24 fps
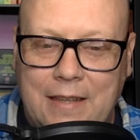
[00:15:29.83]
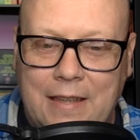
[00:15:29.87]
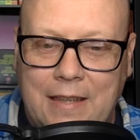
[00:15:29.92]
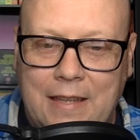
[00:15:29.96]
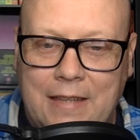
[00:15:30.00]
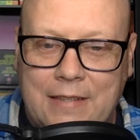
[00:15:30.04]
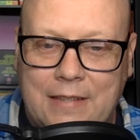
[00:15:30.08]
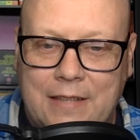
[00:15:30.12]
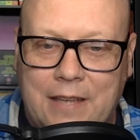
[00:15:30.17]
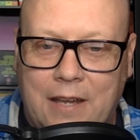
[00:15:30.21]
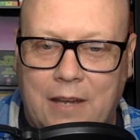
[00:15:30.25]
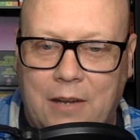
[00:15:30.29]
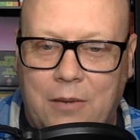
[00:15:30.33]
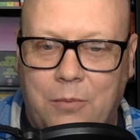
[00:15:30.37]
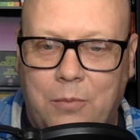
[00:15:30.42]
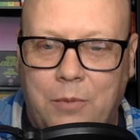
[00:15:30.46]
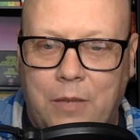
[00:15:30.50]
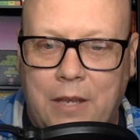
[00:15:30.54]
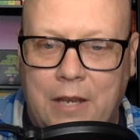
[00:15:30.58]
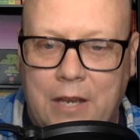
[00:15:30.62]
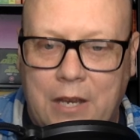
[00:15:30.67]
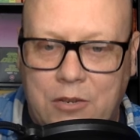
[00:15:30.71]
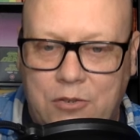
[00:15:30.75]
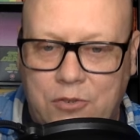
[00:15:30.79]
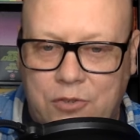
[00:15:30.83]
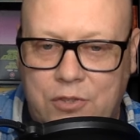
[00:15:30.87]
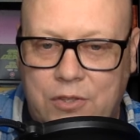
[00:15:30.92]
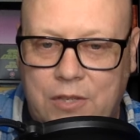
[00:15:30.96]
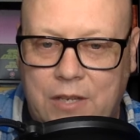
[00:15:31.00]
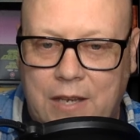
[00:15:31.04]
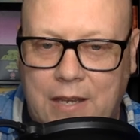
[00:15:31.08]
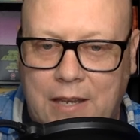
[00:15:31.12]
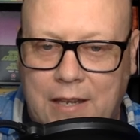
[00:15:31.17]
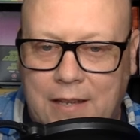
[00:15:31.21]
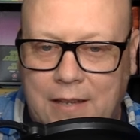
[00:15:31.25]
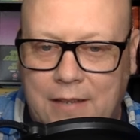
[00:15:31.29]
it's got an
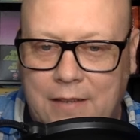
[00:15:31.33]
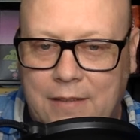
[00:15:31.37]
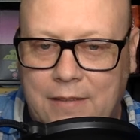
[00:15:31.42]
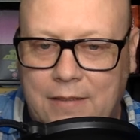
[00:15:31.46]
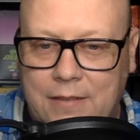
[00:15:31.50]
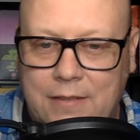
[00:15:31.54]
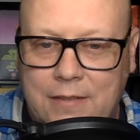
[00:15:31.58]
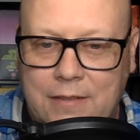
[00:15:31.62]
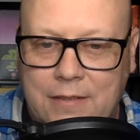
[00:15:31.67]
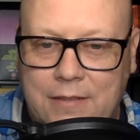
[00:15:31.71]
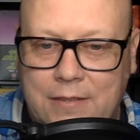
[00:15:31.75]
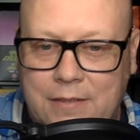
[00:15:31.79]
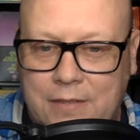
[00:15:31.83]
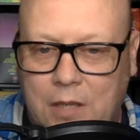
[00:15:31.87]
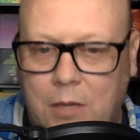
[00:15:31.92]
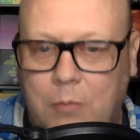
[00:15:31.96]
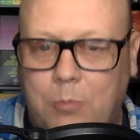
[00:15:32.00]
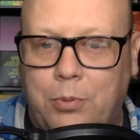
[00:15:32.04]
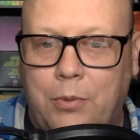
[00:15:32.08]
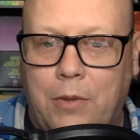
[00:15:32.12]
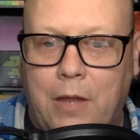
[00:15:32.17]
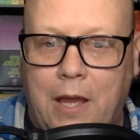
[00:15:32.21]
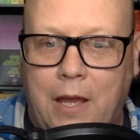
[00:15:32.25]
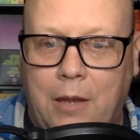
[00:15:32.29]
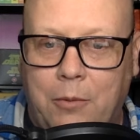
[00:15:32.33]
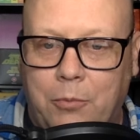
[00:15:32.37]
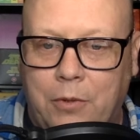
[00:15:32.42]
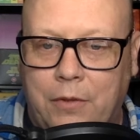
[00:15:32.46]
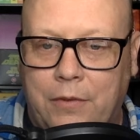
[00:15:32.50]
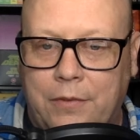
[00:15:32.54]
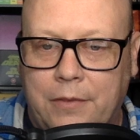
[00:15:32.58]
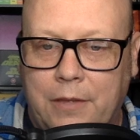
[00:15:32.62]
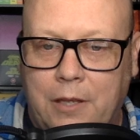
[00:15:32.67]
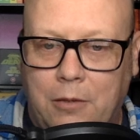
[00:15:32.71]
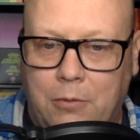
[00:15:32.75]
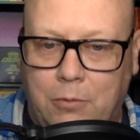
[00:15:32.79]
interesting subplot
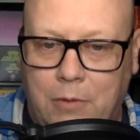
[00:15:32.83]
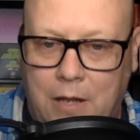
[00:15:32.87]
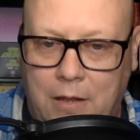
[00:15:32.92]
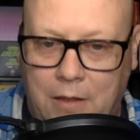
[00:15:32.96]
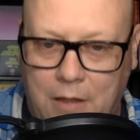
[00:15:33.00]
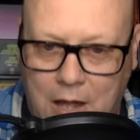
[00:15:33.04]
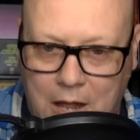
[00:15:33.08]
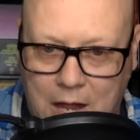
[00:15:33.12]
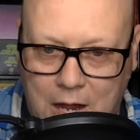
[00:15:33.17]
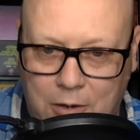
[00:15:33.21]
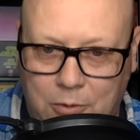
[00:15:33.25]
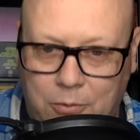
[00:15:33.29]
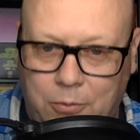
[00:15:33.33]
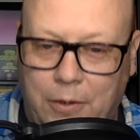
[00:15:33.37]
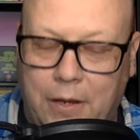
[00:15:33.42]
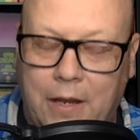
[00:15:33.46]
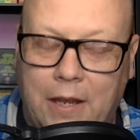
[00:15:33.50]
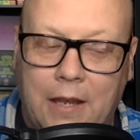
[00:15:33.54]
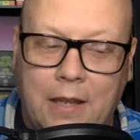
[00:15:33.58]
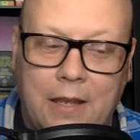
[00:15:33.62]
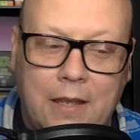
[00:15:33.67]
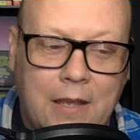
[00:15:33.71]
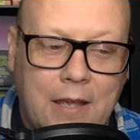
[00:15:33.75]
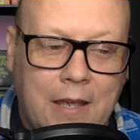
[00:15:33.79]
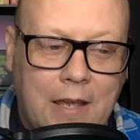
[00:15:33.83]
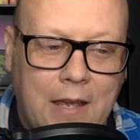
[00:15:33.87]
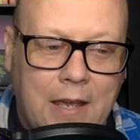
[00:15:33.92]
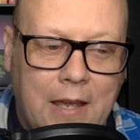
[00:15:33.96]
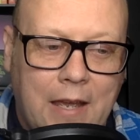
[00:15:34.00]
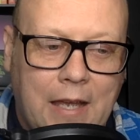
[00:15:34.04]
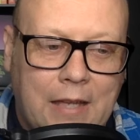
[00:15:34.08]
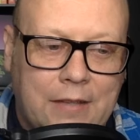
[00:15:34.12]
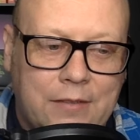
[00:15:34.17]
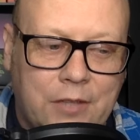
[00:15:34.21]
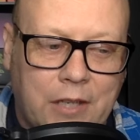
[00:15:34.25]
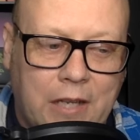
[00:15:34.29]
with Lil Rel Howery
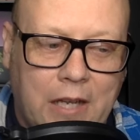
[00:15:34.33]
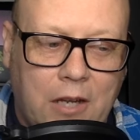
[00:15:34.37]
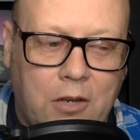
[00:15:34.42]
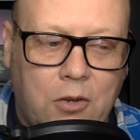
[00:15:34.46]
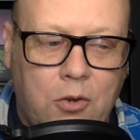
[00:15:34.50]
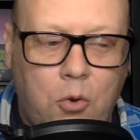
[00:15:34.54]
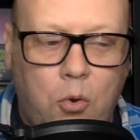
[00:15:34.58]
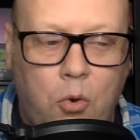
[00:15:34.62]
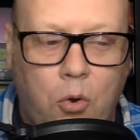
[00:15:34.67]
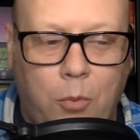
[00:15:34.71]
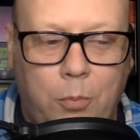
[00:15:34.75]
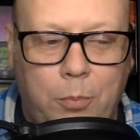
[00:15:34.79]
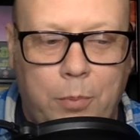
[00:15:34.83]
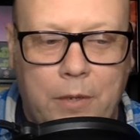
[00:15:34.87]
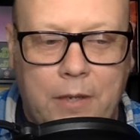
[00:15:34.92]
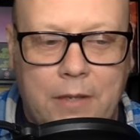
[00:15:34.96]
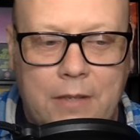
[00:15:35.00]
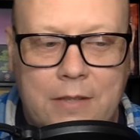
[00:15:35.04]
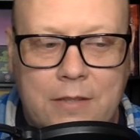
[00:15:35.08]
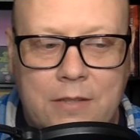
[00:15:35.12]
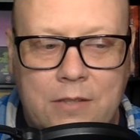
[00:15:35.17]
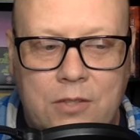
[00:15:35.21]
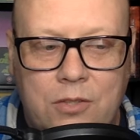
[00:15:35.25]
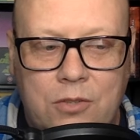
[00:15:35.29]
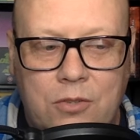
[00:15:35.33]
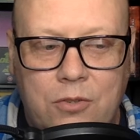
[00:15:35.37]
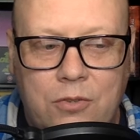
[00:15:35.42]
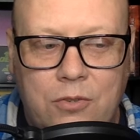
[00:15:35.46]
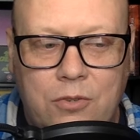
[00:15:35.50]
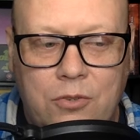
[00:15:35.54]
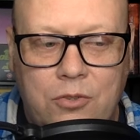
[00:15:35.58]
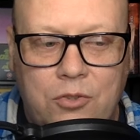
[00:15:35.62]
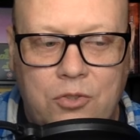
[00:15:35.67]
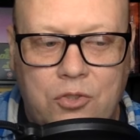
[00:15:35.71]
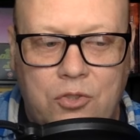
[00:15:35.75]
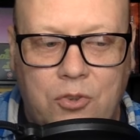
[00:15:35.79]
as like a corporate dude
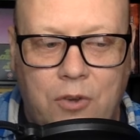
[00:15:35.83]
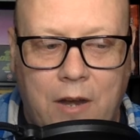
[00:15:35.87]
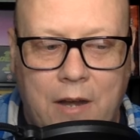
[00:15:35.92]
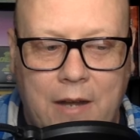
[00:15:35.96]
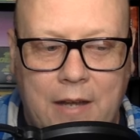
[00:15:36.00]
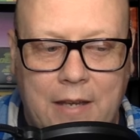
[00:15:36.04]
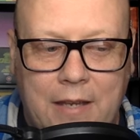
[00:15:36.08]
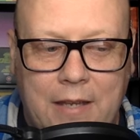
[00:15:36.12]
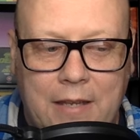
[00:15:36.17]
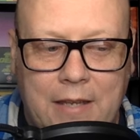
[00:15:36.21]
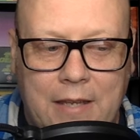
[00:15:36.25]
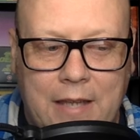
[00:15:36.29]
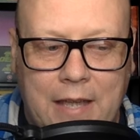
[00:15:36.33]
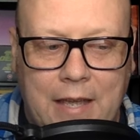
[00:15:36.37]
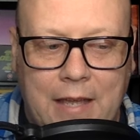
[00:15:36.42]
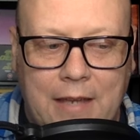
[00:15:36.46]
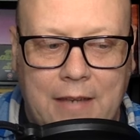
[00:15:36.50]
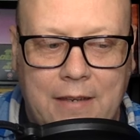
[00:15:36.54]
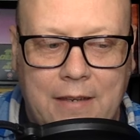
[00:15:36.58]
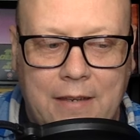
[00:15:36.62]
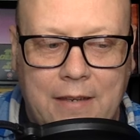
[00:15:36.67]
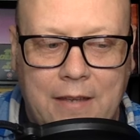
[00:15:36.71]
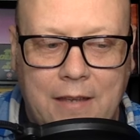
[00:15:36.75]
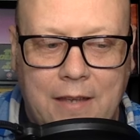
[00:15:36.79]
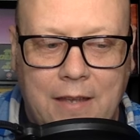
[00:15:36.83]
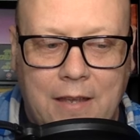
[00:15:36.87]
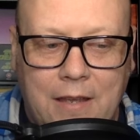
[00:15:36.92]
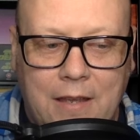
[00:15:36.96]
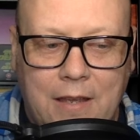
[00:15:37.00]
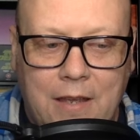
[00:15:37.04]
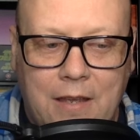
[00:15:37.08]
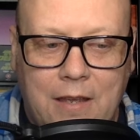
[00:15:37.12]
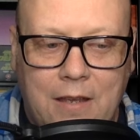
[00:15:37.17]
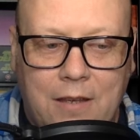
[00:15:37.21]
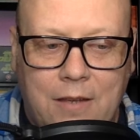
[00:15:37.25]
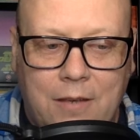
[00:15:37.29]
who's trying to get
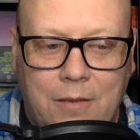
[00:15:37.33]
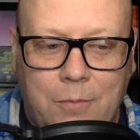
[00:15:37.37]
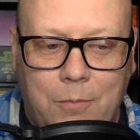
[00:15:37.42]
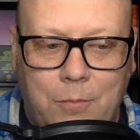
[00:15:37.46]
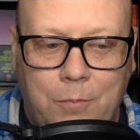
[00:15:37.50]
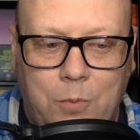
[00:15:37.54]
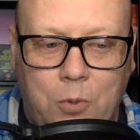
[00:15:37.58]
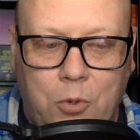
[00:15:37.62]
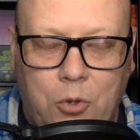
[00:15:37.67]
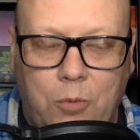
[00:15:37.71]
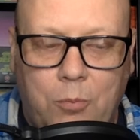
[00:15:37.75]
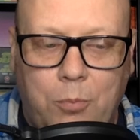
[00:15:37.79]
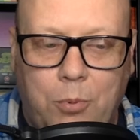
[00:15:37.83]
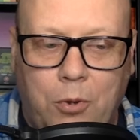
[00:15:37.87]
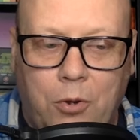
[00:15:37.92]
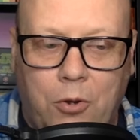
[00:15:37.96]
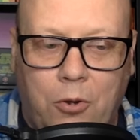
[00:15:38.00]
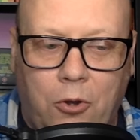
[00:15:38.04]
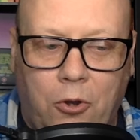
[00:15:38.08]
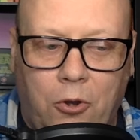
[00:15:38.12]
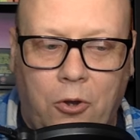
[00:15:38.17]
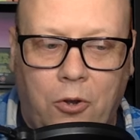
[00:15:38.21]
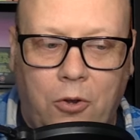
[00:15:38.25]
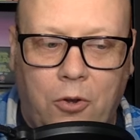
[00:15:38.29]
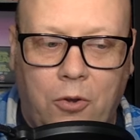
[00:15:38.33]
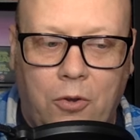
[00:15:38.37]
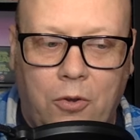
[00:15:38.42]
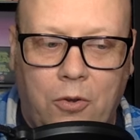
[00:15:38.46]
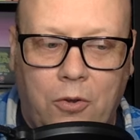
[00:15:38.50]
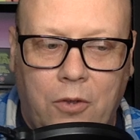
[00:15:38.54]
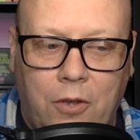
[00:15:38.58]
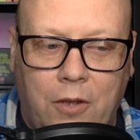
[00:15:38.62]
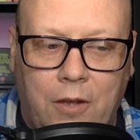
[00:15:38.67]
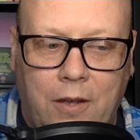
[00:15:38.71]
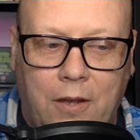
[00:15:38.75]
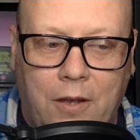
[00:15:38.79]
Good Burger
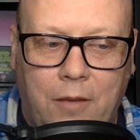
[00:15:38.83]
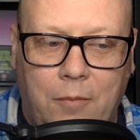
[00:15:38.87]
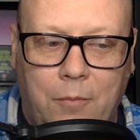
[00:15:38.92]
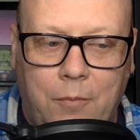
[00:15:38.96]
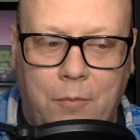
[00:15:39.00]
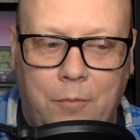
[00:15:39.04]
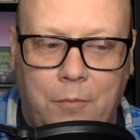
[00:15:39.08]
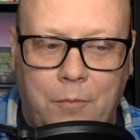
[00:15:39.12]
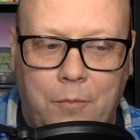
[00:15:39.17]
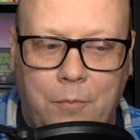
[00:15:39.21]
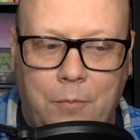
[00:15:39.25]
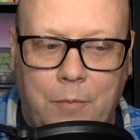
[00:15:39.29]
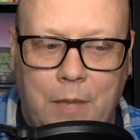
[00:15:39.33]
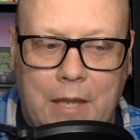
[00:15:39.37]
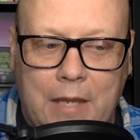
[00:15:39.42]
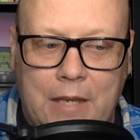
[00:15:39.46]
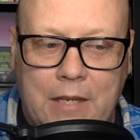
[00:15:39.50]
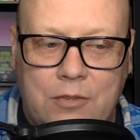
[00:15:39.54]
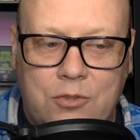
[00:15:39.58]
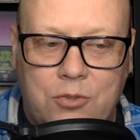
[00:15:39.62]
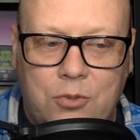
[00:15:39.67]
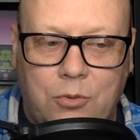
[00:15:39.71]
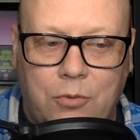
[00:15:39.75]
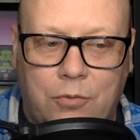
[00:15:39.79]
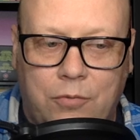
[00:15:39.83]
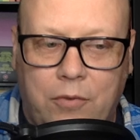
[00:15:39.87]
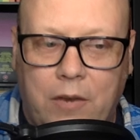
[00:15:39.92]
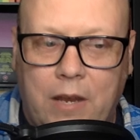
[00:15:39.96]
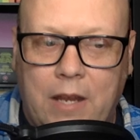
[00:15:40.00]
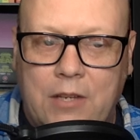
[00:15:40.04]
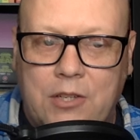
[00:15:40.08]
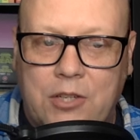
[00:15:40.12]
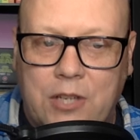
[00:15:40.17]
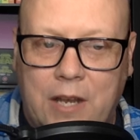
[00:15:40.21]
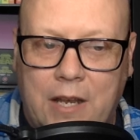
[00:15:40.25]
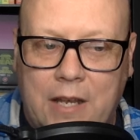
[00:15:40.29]
made into a
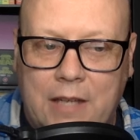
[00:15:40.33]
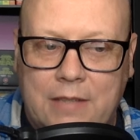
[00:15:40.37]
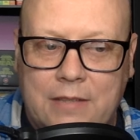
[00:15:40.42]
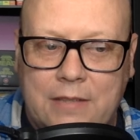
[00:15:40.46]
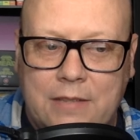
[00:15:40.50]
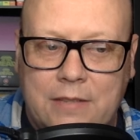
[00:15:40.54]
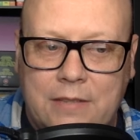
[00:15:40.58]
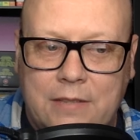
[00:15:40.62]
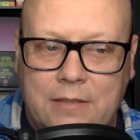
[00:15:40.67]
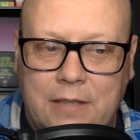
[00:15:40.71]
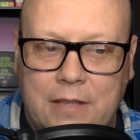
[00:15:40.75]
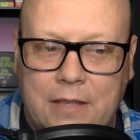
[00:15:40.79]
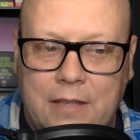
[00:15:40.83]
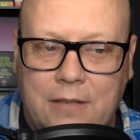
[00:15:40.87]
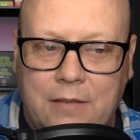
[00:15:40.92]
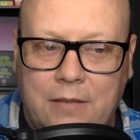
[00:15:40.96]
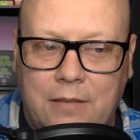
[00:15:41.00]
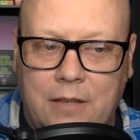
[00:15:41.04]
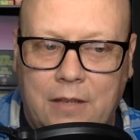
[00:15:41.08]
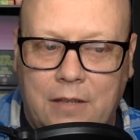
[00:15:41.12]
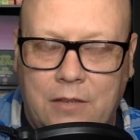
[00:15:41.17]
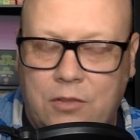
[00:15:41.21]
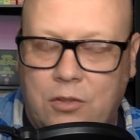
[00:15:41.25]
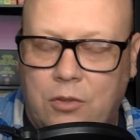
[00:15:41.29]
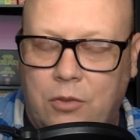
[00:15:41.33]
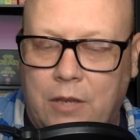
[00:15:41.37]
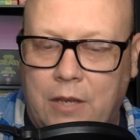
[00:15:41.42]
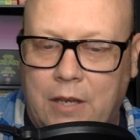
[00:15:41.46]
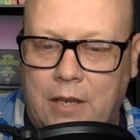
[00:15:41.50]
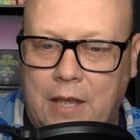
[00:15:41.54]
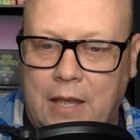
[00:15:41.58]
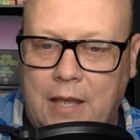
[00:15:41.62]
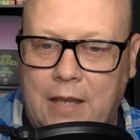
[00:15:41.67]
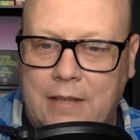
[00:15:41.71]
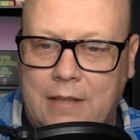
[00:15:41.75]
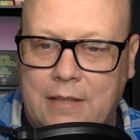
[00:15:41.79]
franchise so that
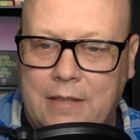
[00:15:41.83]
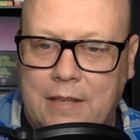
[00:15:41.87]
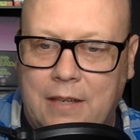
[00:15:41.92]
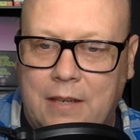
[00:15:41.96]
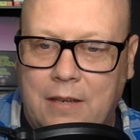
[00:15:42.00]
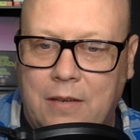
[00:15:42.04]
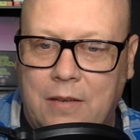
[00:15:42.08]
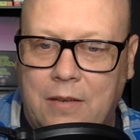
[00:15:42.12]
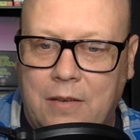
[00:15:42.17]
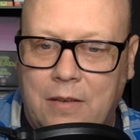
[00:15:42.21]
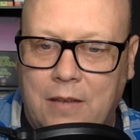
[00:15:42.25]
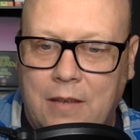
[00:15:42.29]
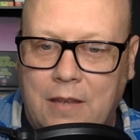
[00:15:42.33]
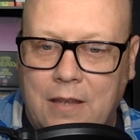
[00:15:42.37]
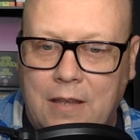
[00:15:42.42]
Ed can